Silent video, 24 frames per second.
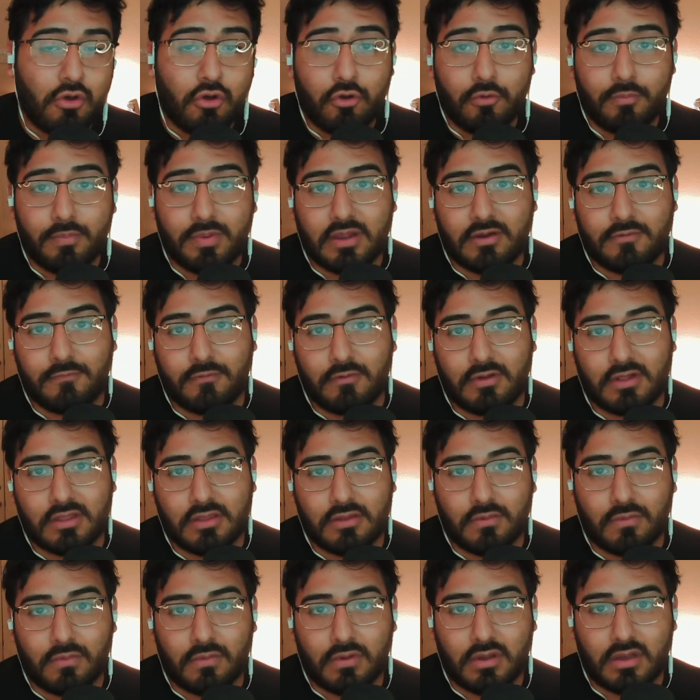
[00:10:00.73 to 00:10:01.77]
hoping for it
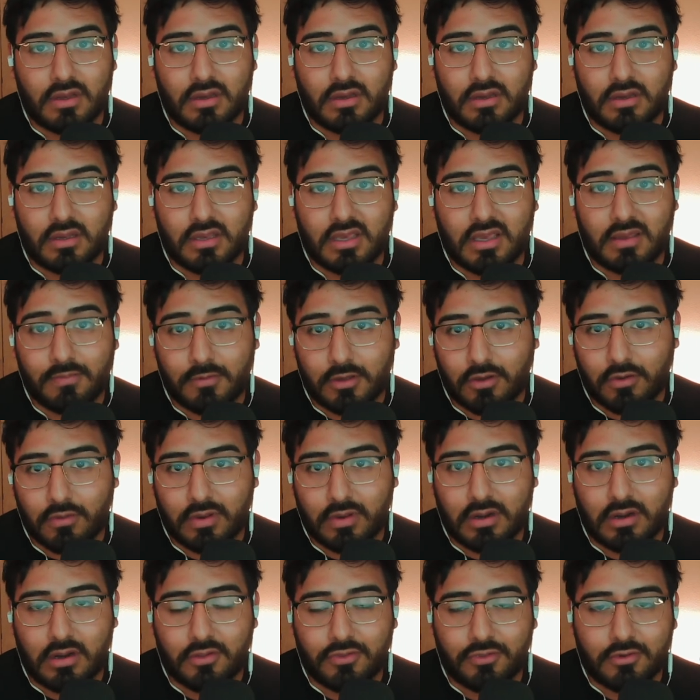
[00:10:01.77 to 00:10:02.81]
to keep
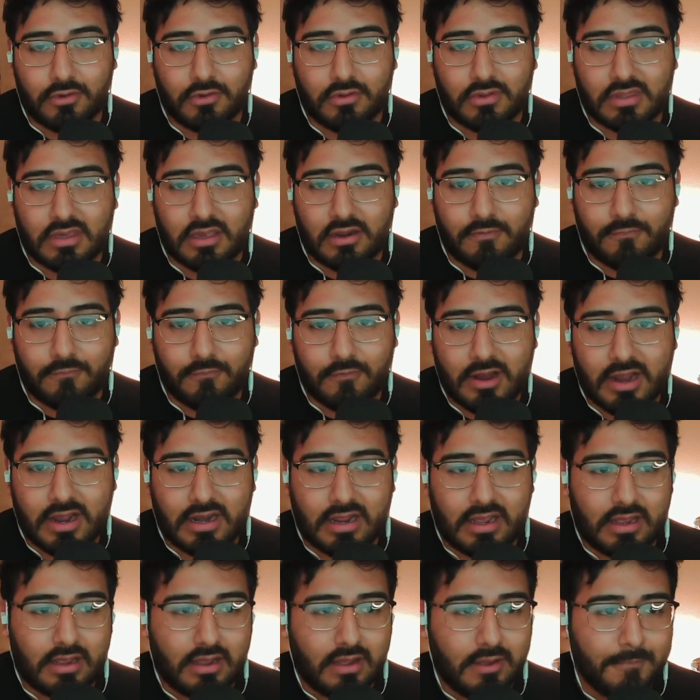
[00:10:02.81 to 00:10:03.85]
going on Thursday and
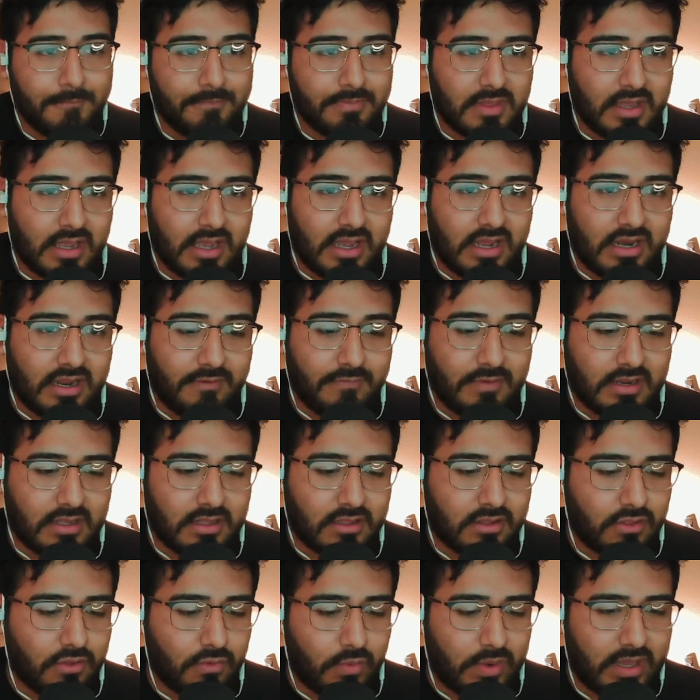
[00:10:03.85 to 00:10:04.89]
Friday and even
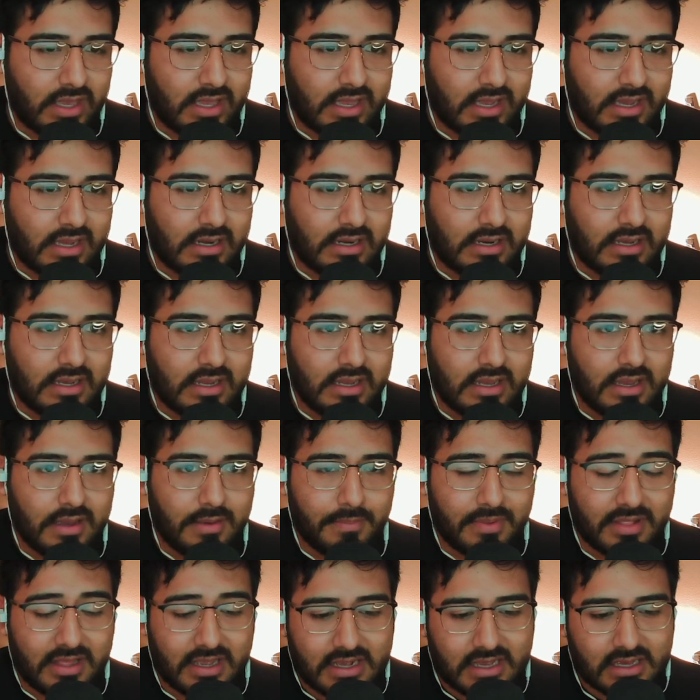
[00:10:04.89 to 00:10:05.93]
into the weekend.
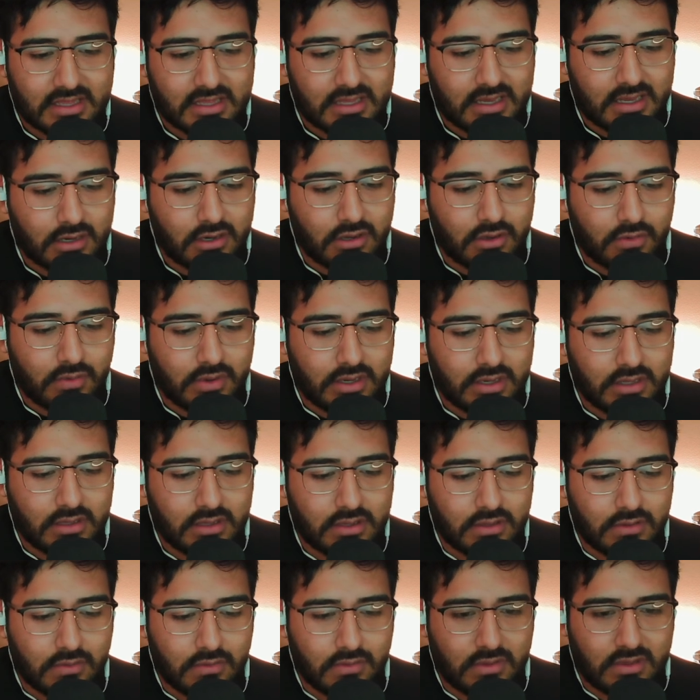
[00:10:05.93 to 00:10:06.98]
But like I said, going
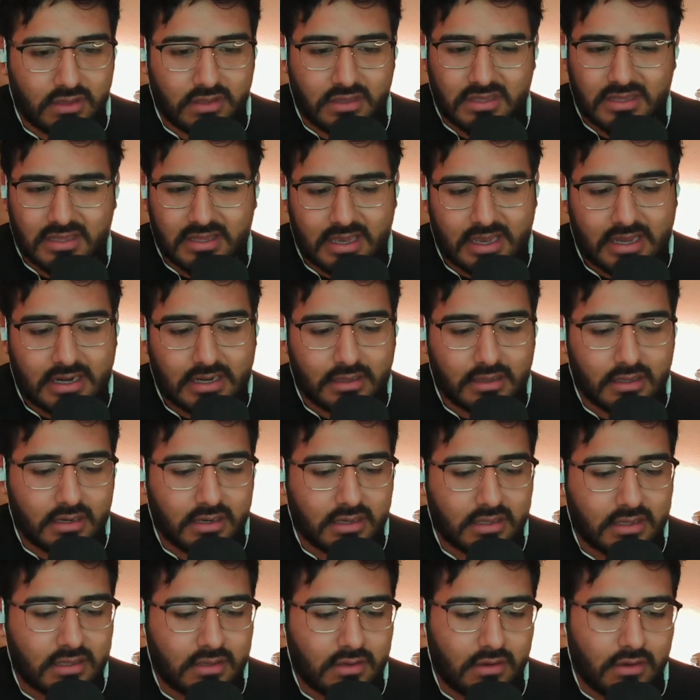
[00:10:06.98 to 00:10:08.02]
into just the
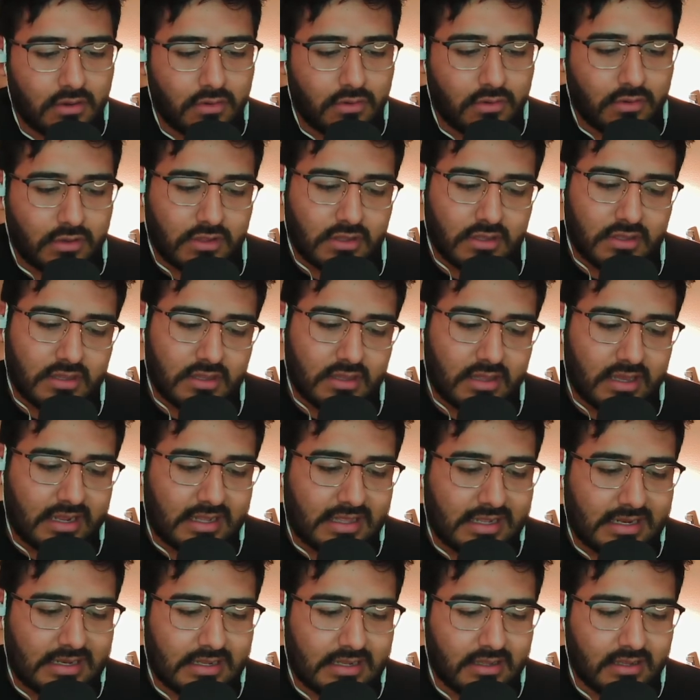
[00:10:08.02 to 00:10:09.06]
analytics here, or just
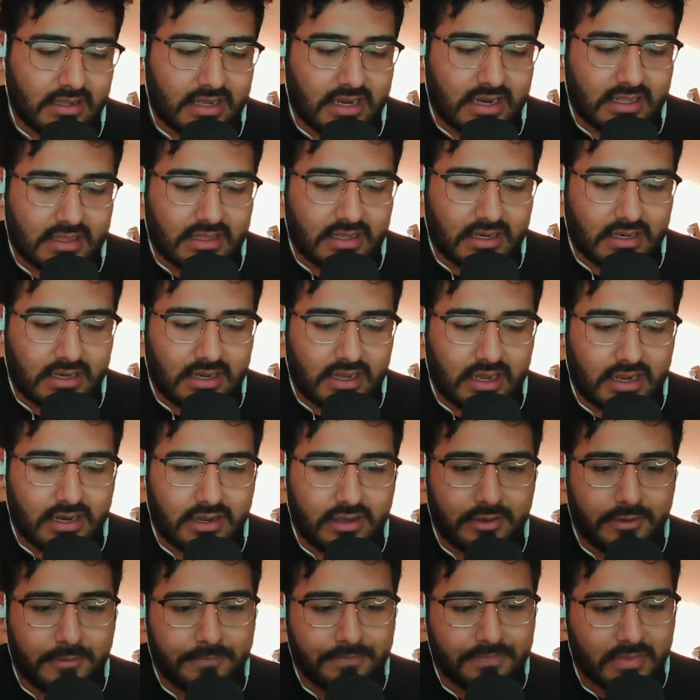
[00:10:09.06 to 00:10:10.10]
like looking at the
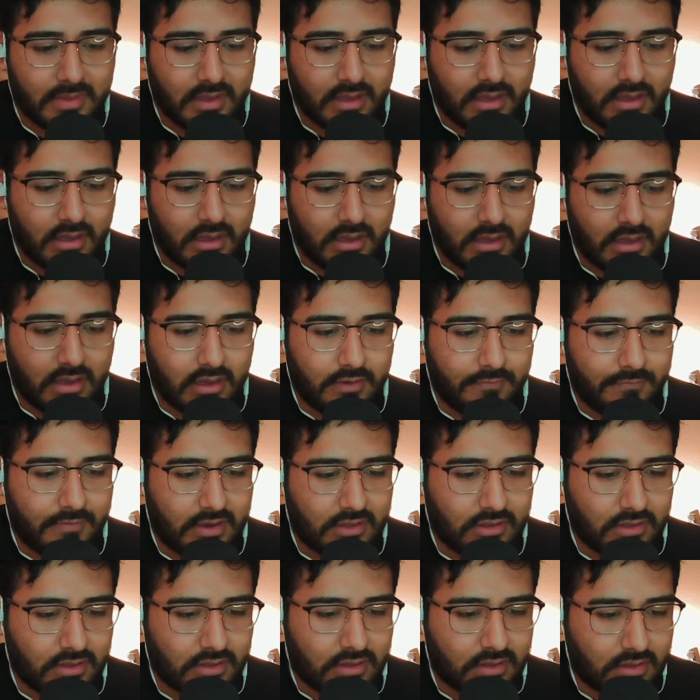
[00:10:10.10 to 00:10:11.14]
data, if I
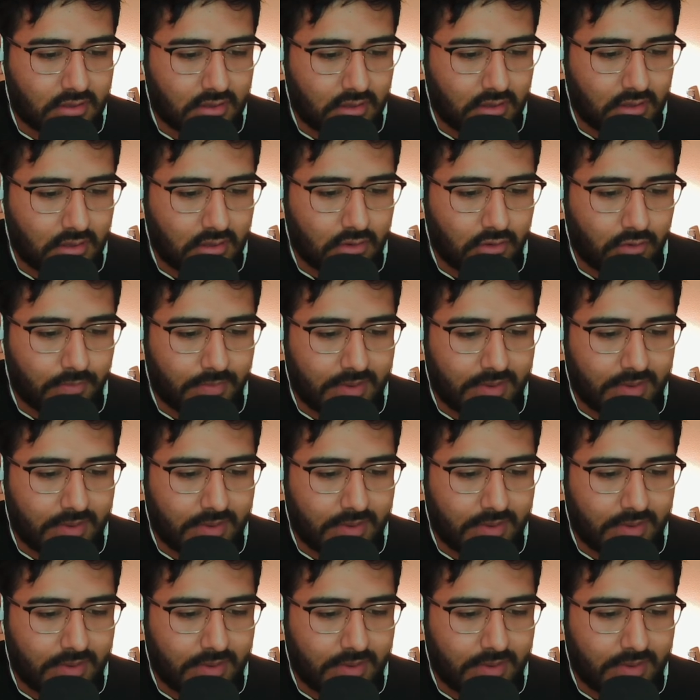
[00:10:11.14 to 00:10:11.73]
just go